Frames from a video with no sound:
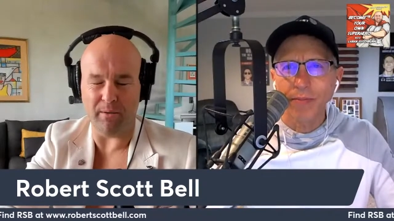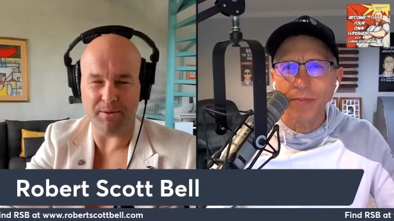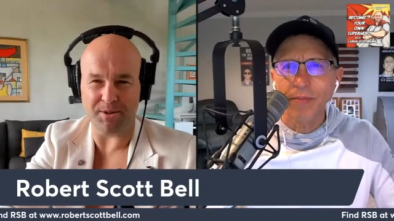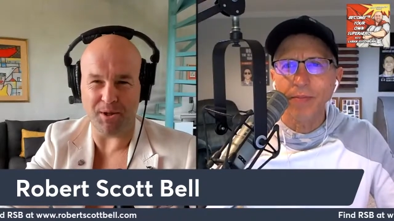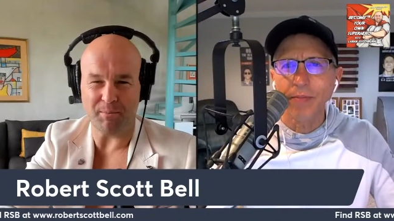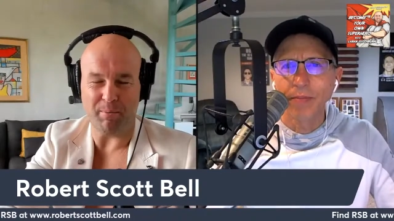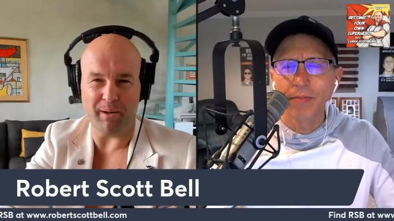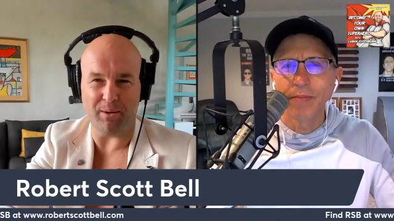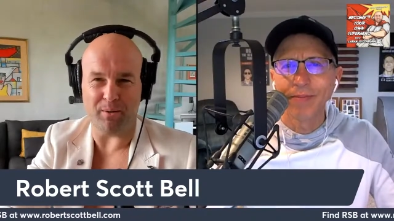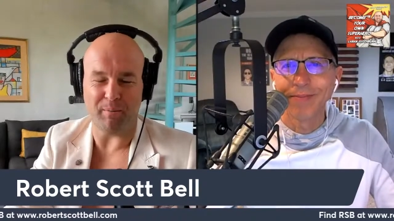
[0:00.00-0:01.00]
Speaker 1: Robert Scott
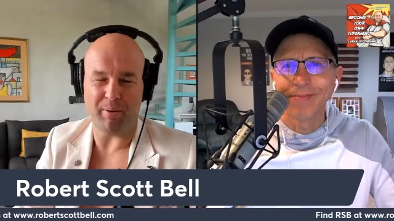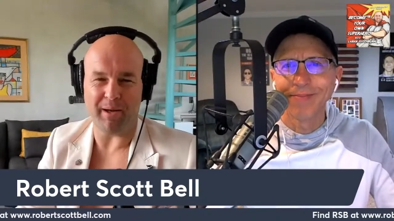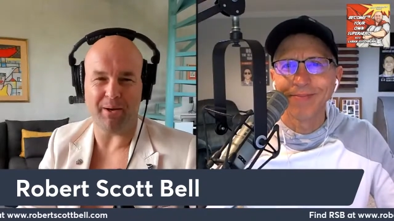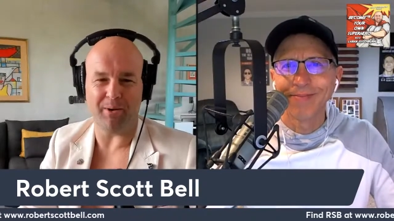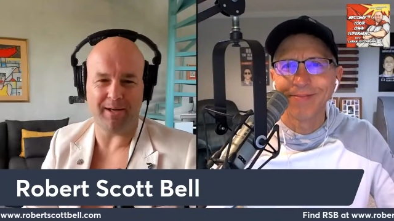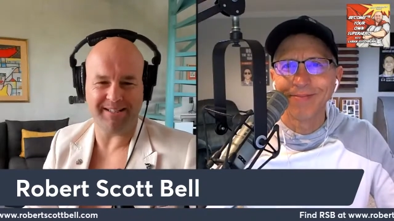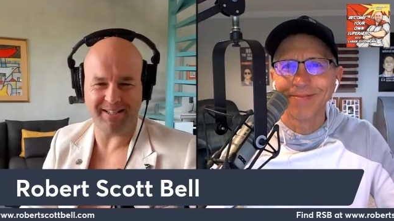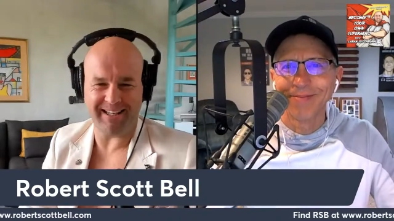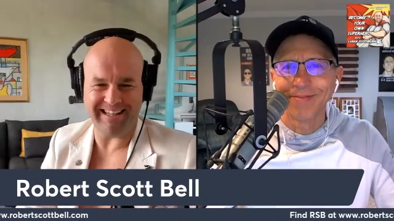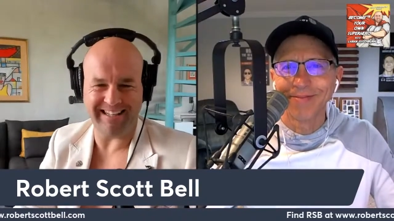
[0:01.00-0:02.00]
Bell, the power
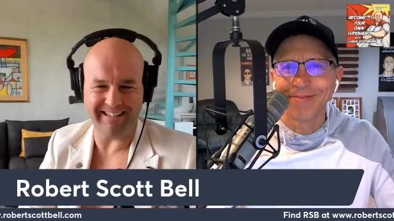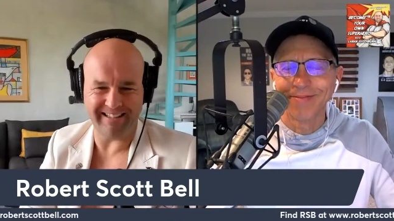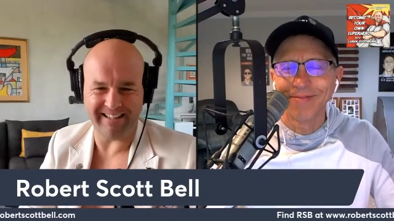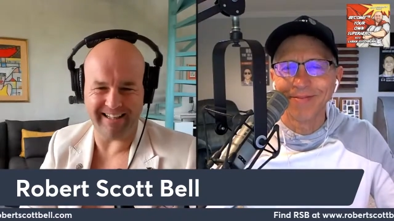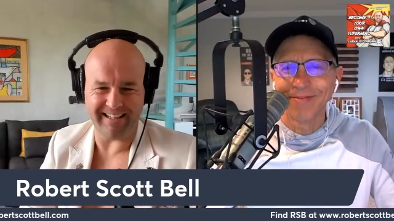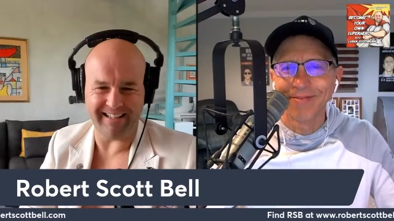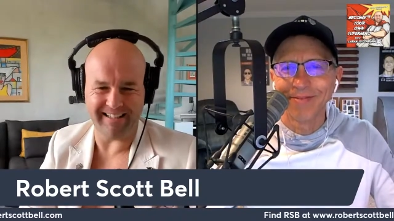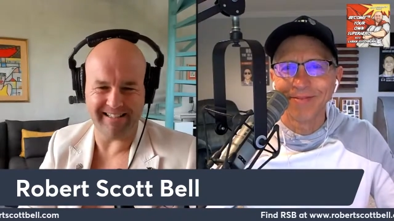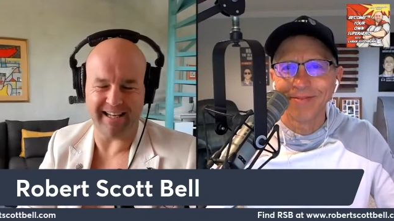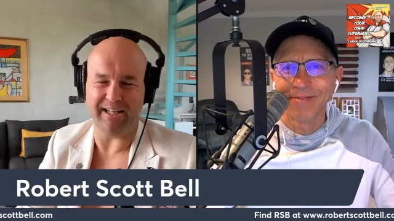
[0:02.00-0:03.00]
to heal
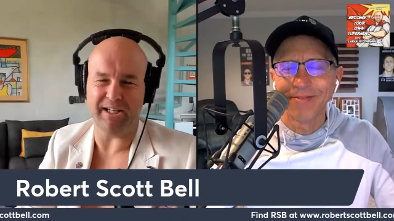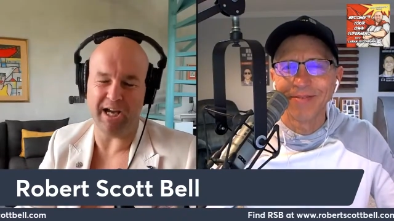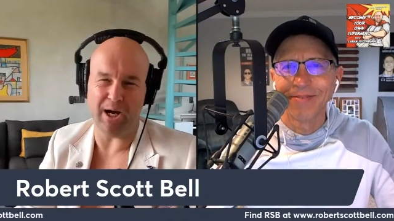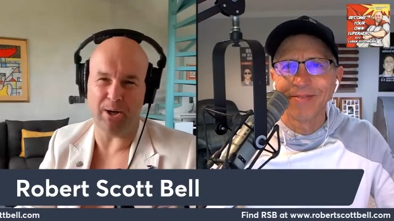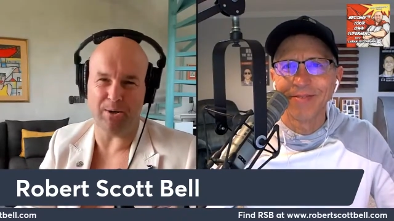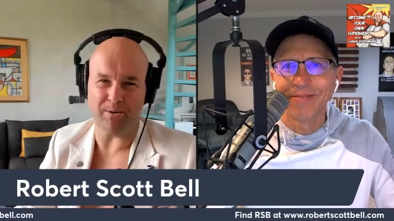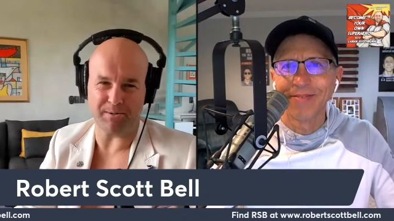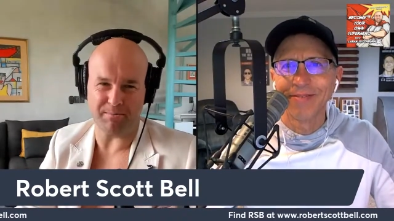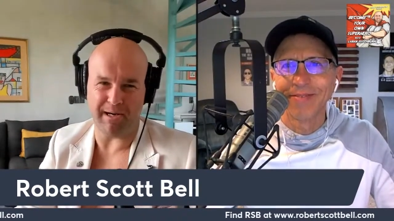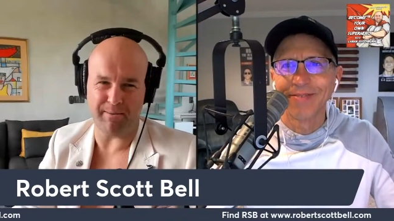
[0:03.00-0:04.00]
is
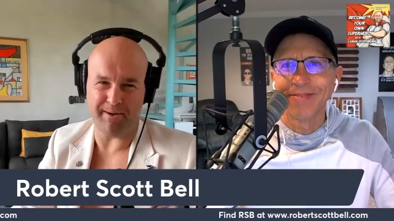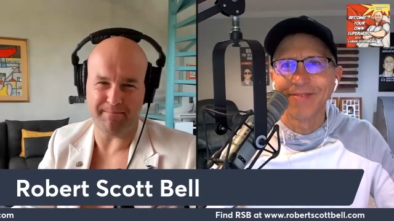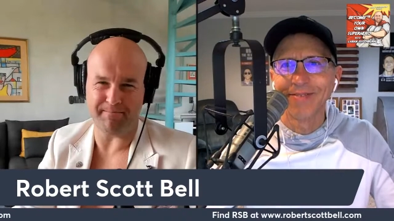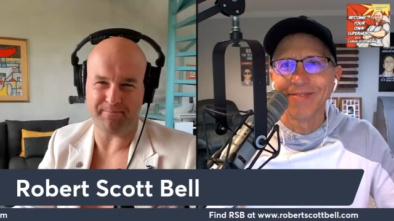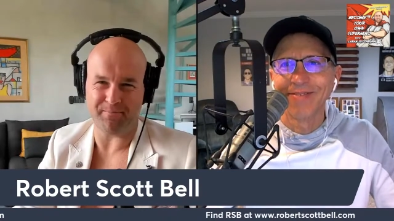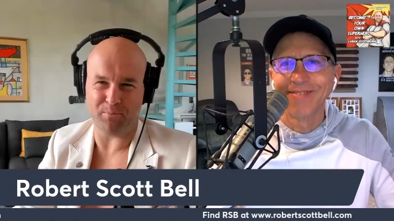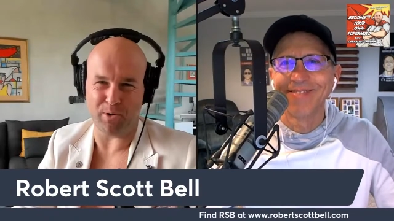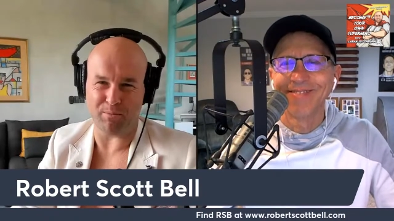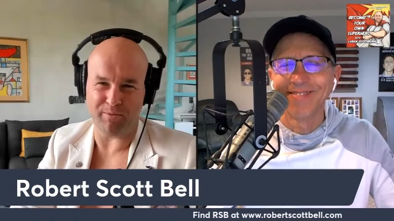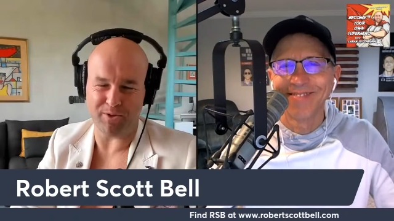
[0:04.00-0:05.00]
yours, baby.
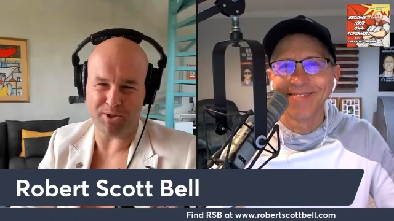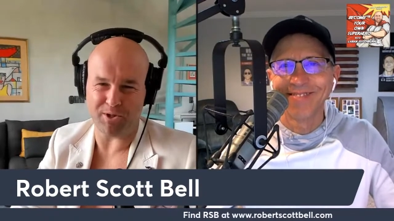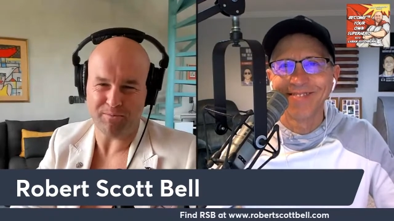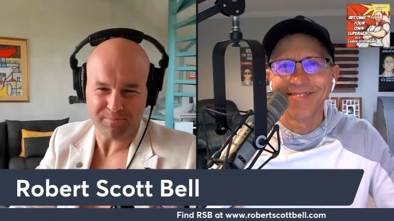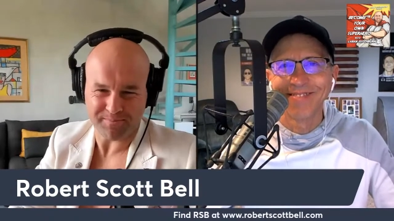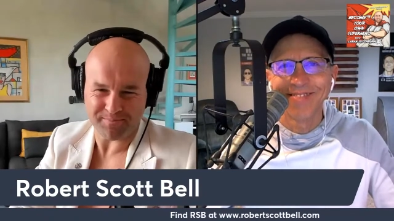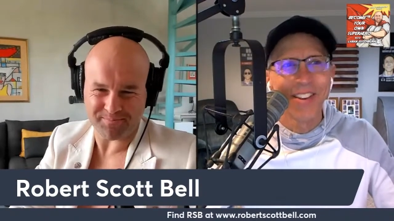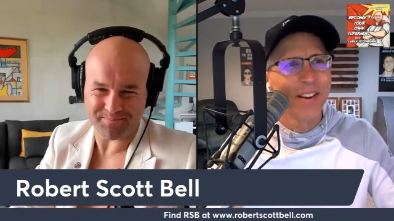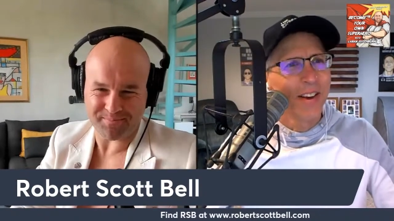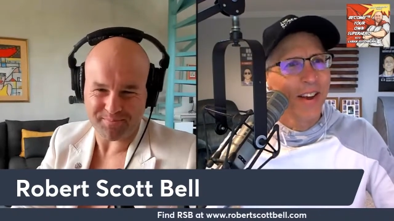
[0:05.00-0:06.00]
Welcome to the show.
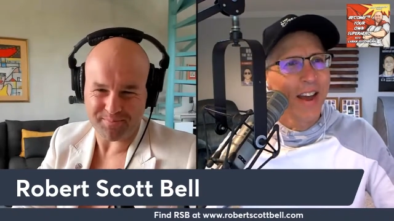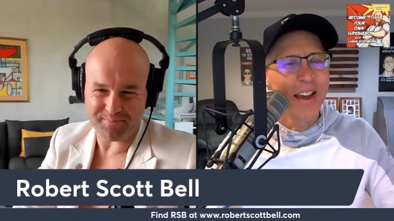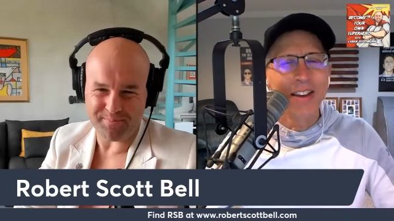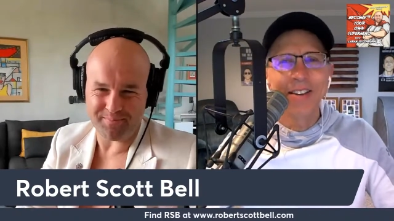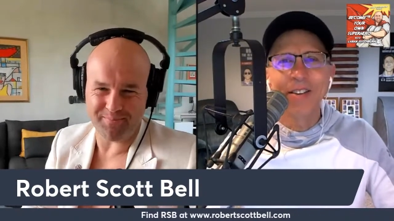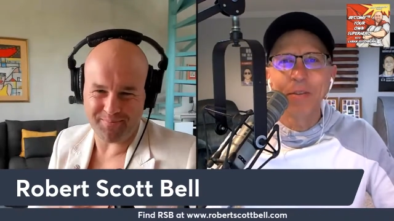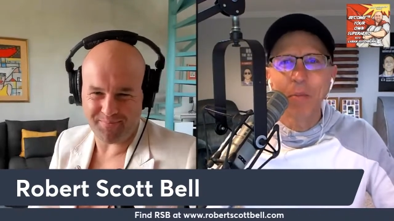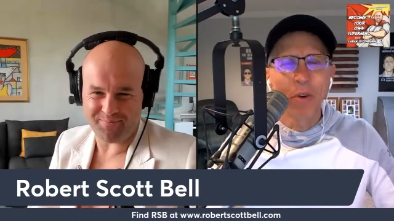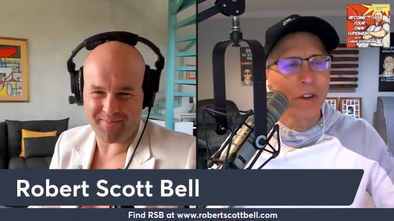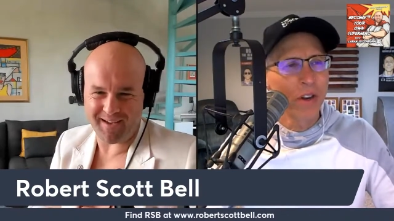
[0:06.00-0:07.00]
Speaker 2: Hey, good
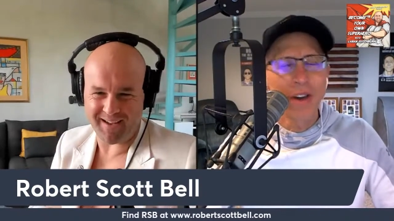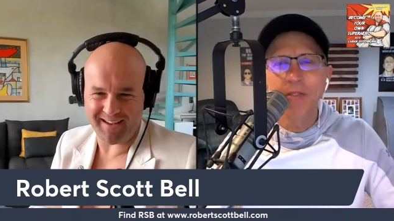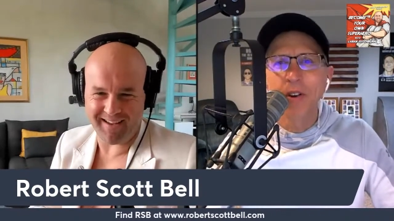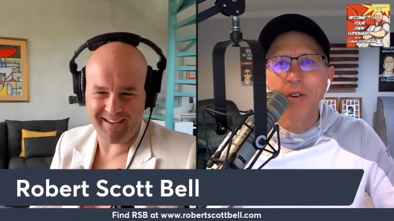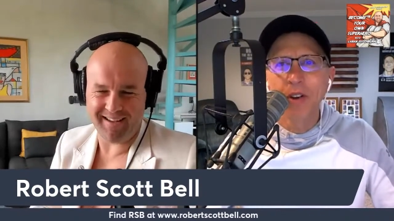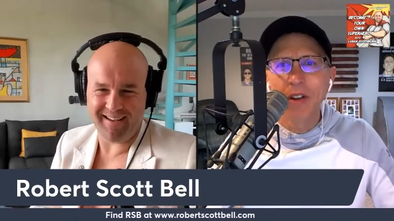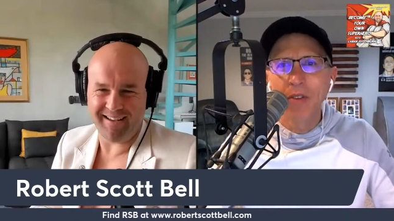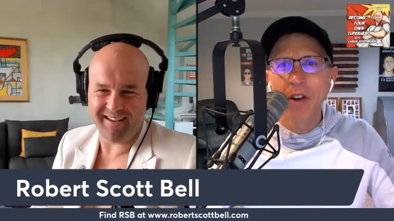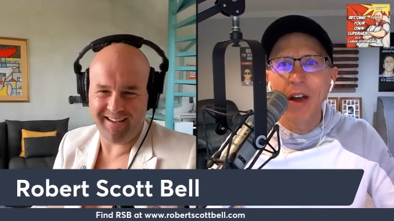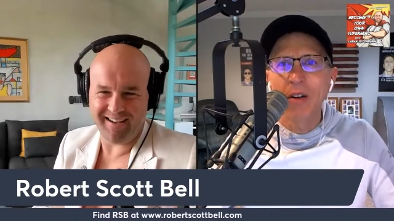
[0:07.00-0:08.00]
morning, good afternoon, good
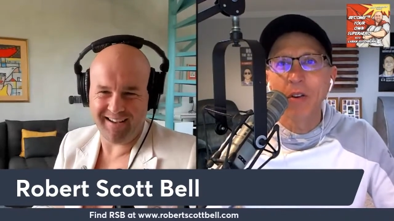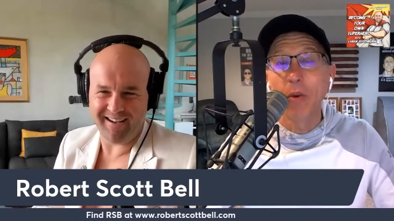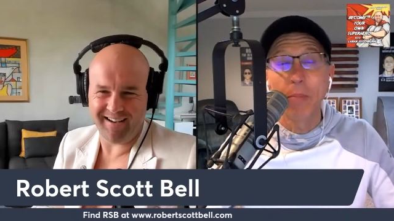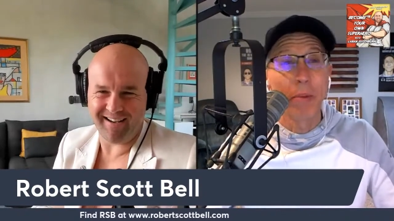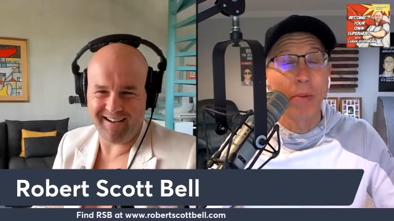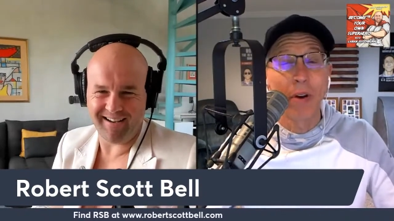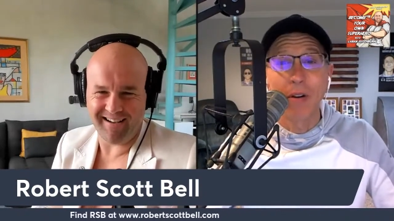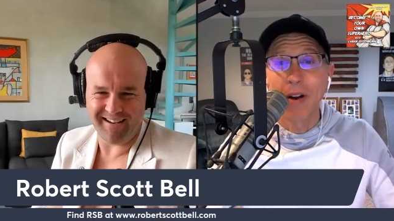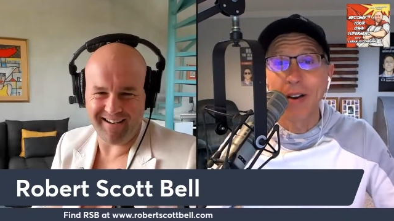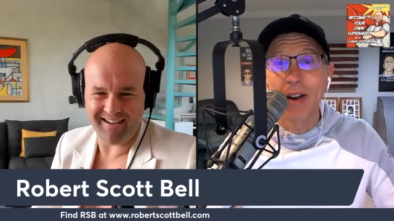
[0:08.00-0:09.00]
evening. I don't know where people are
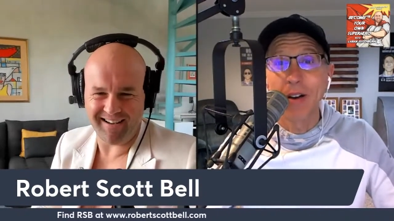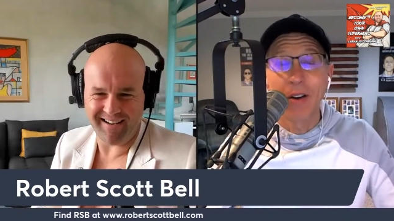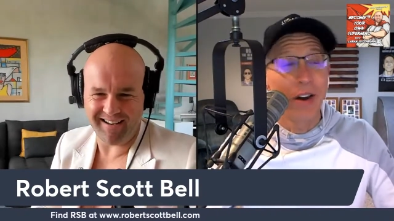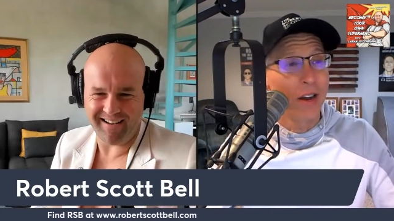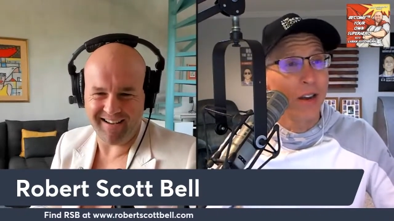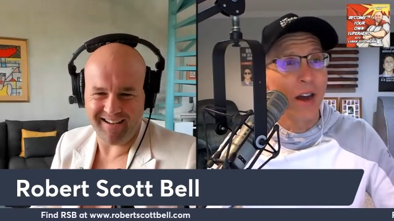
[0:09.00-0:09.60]
right now. I,